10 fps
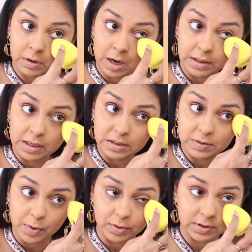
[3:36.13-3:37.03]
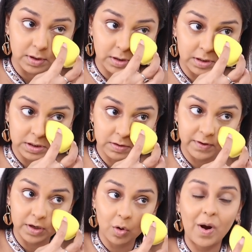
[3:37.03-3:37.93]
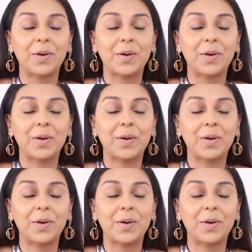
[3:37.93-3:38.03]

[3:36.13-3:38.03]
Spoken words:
Nothing is sponsored in this video